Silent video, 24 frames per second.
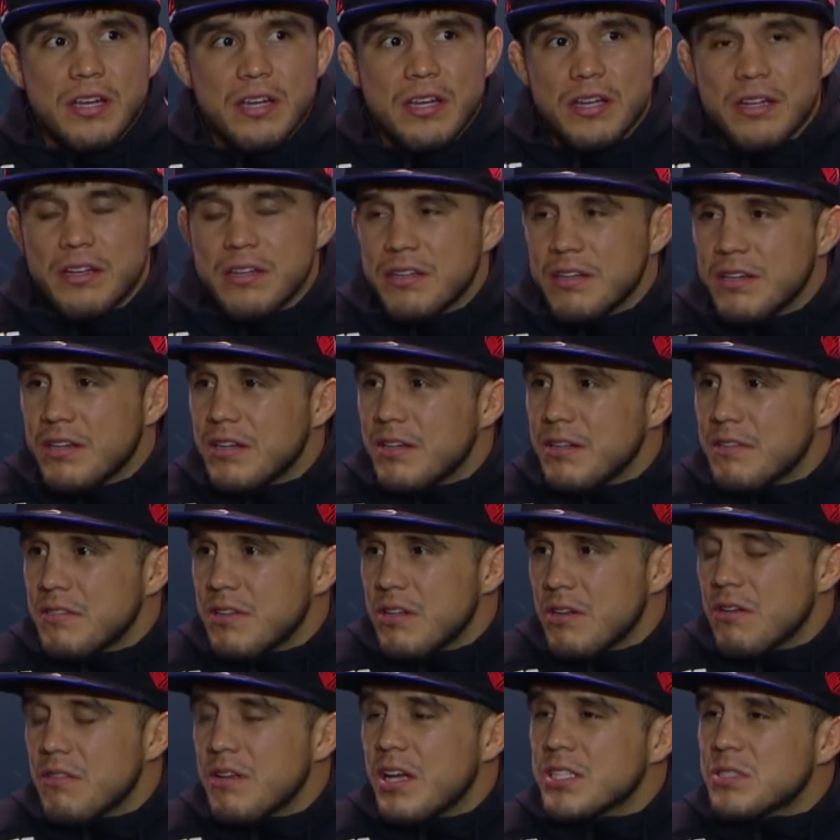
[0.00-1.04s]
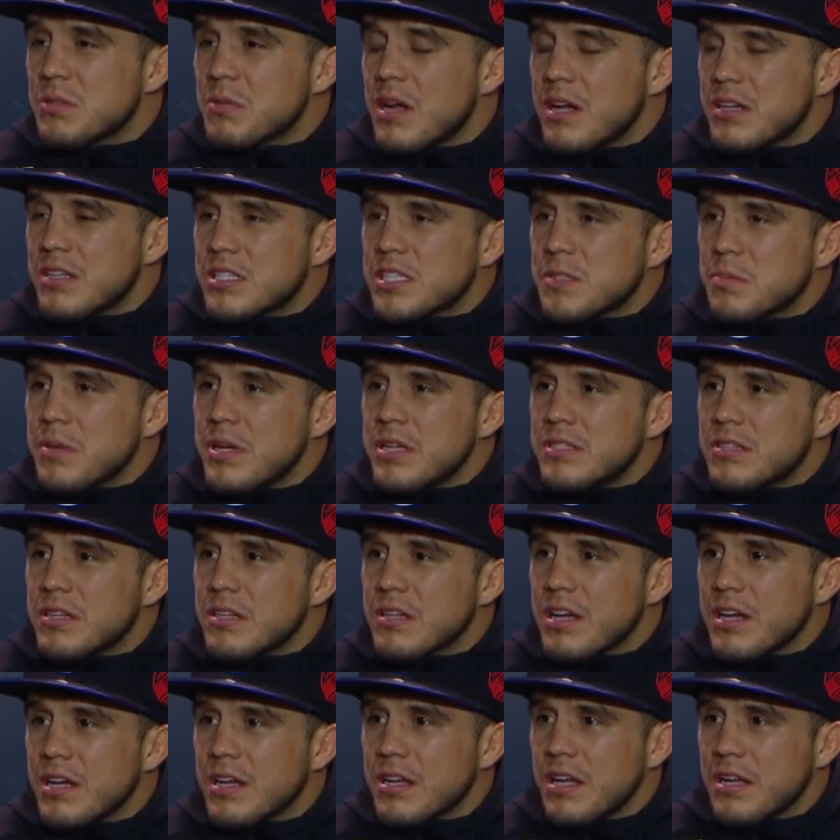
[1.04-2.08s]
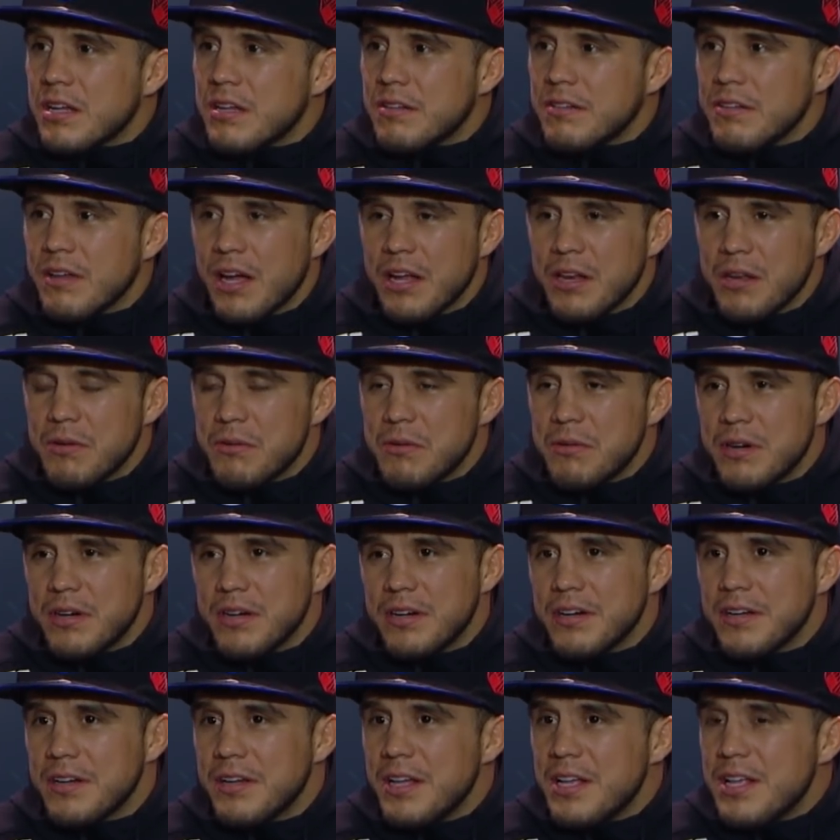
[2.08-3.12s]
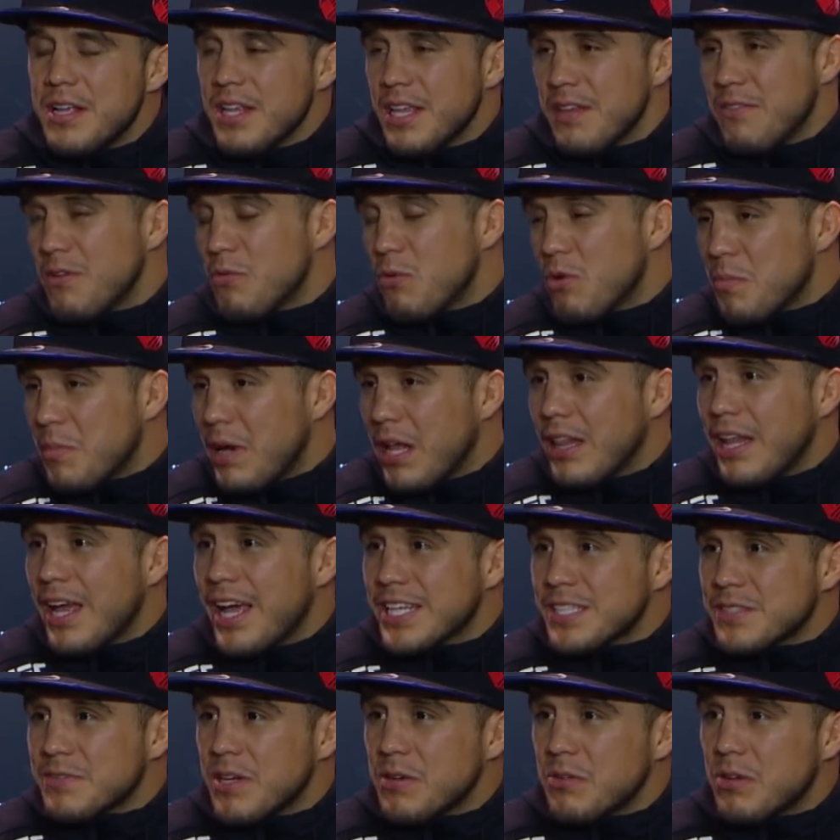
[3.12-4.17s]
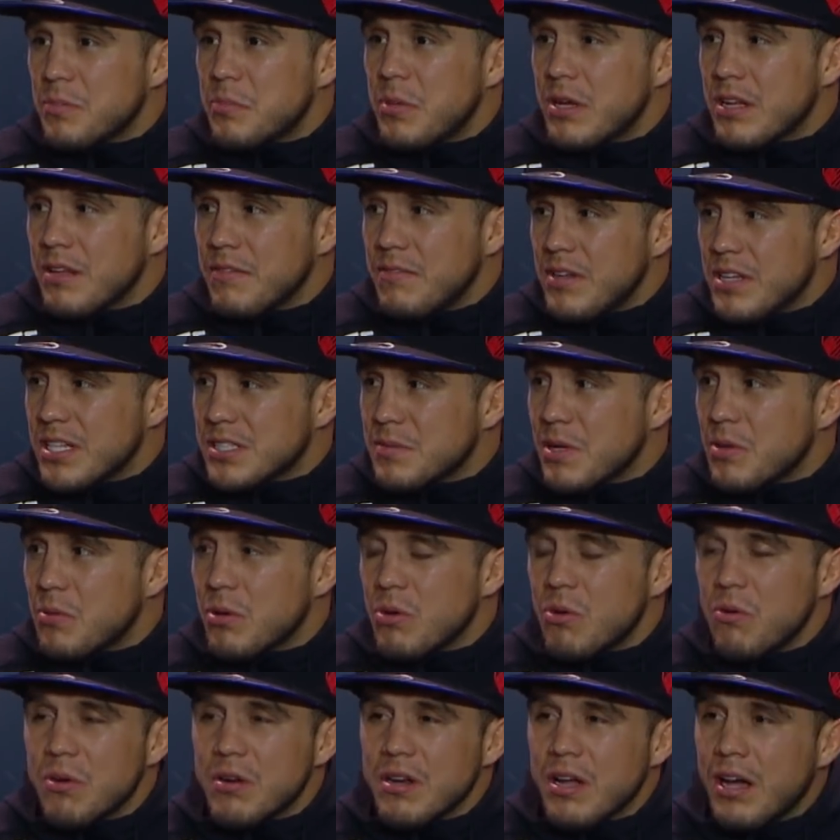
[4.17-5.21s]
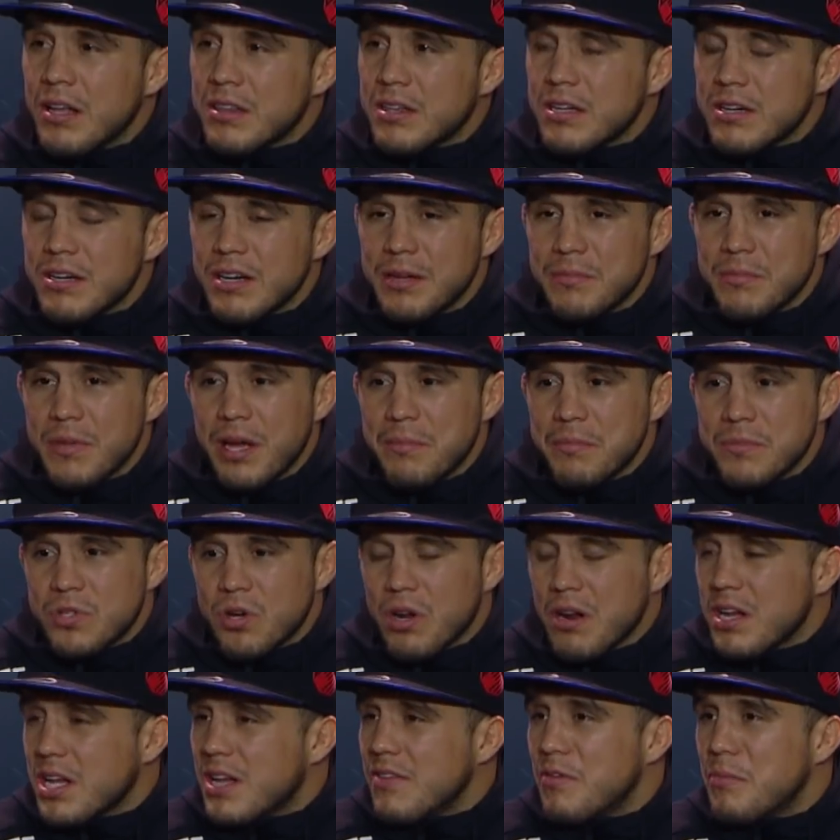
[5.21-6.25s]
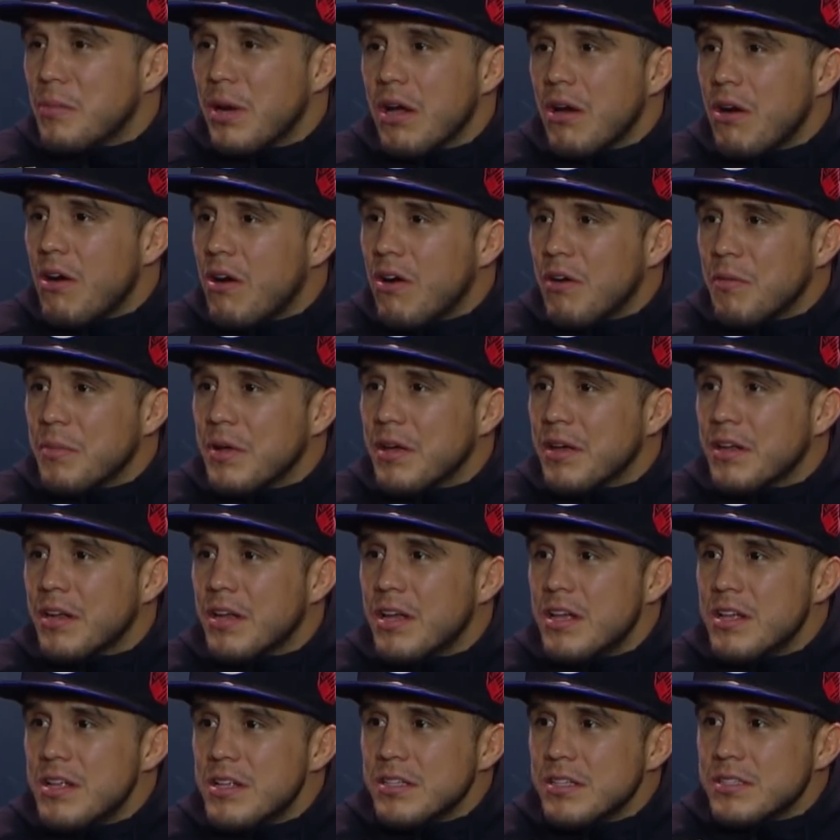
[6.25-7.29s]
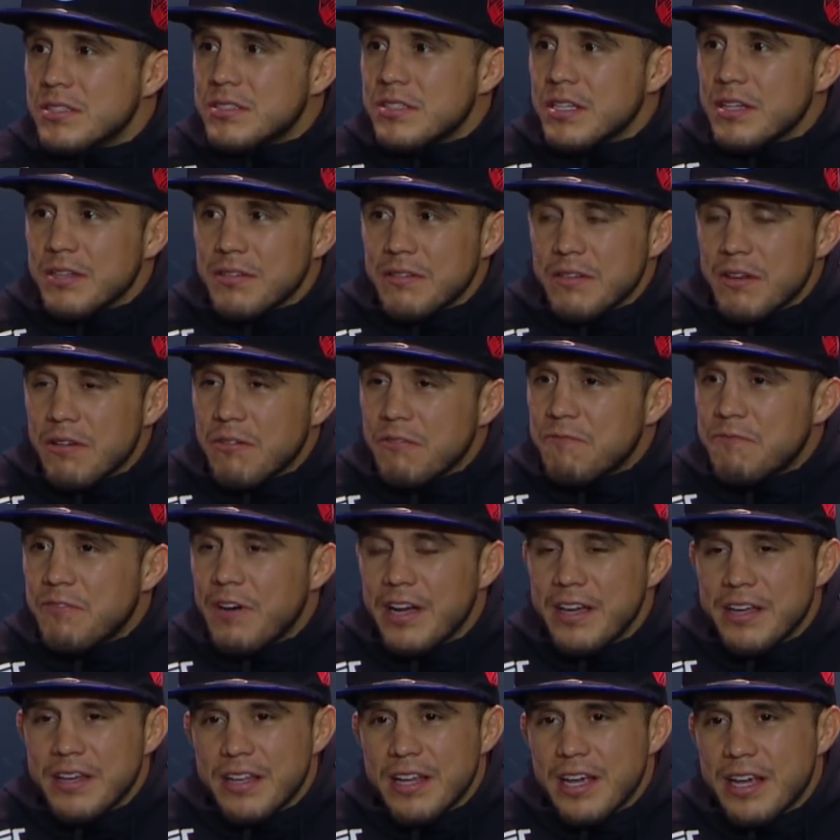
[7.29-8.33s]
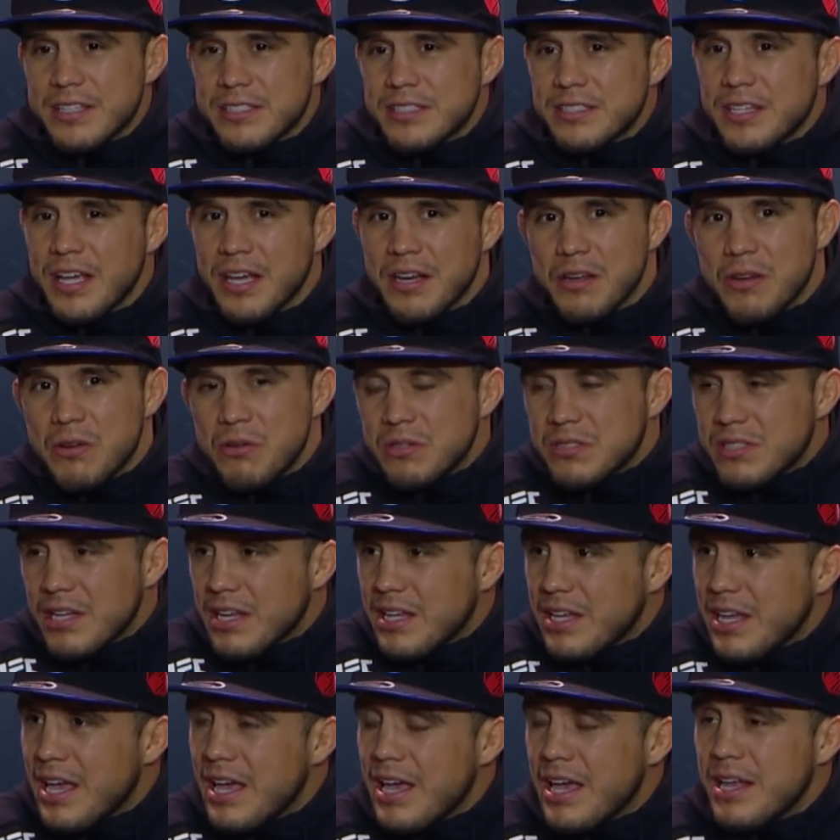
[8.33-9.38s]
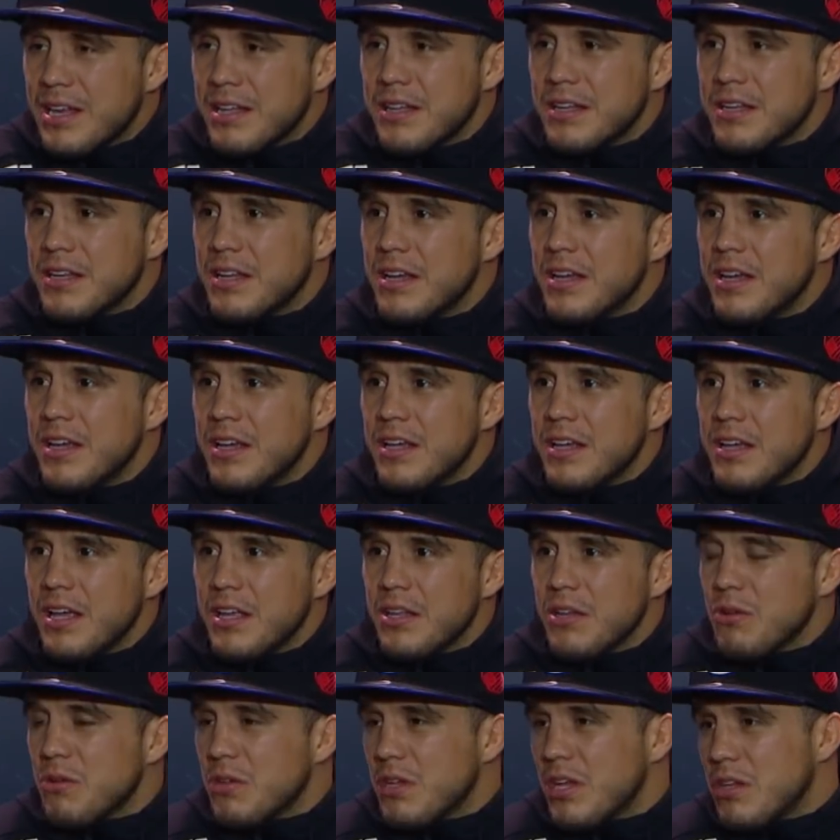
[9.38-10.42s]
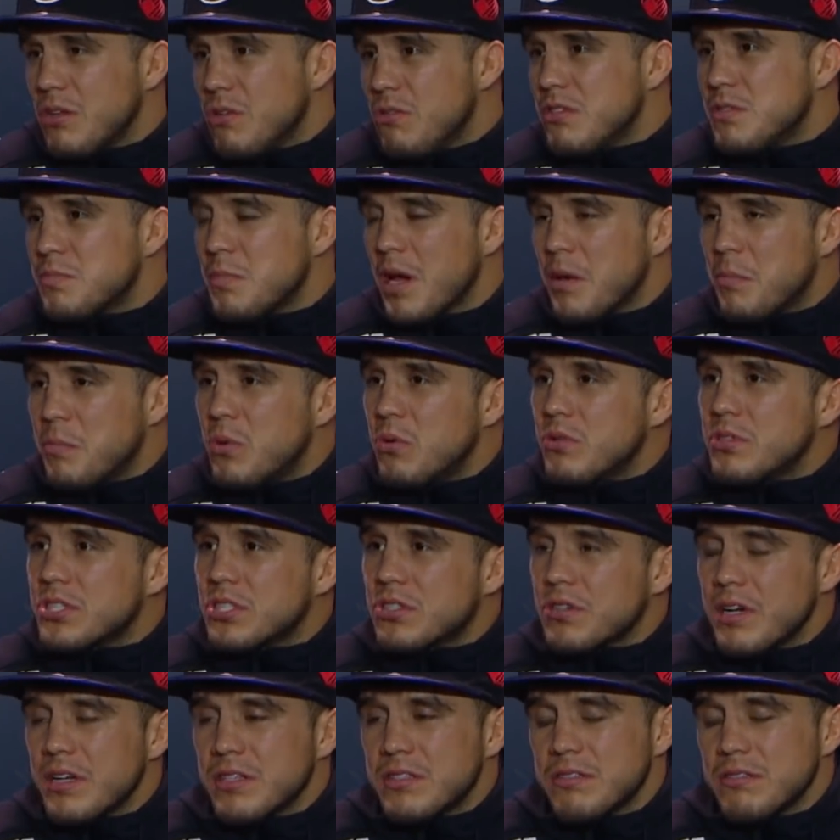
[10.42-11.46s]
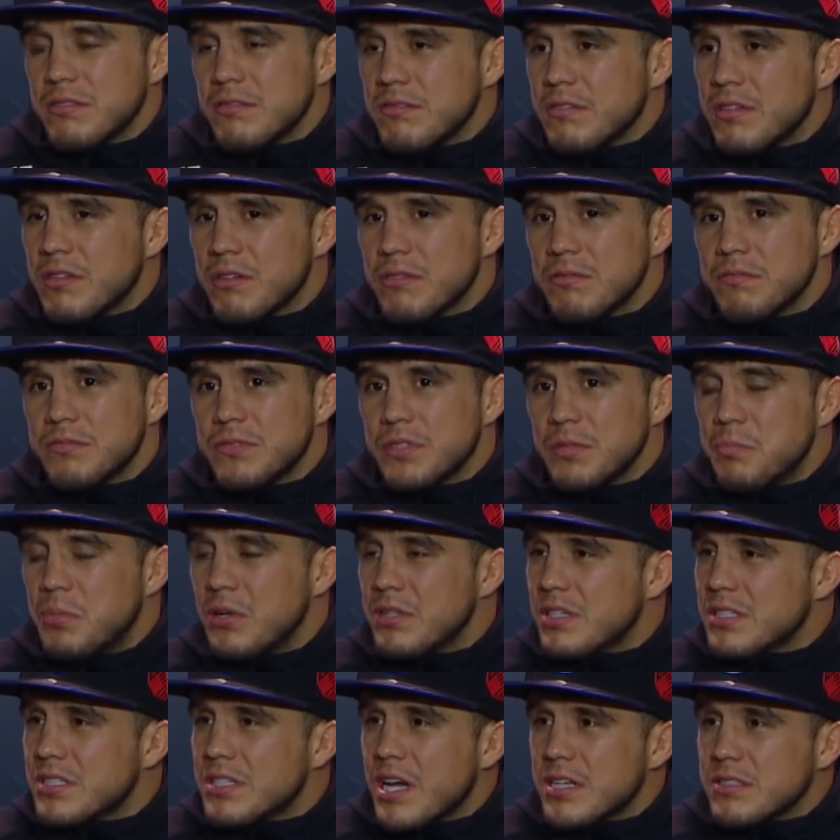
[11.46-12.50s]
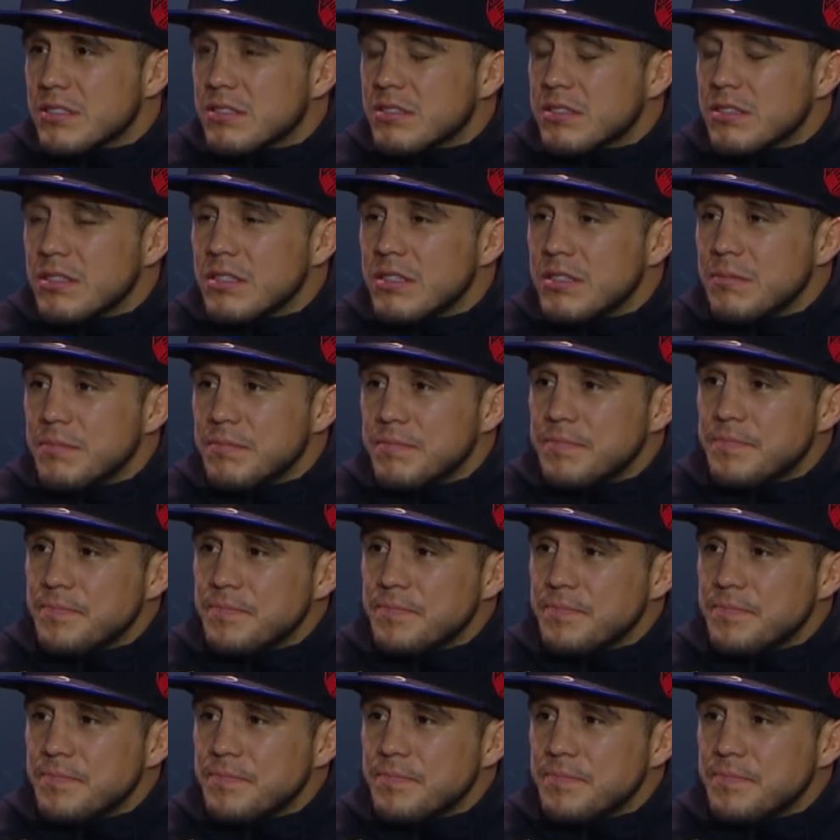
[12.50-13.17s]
And, you know, that's what I displayed tonight. I know even with my last fight with Benavides, man, we're going out there. I'm trying to give it my all, man, to, you know, fight as technical as I can and you know, use my brute strength to, you know, to put these guys to sleep.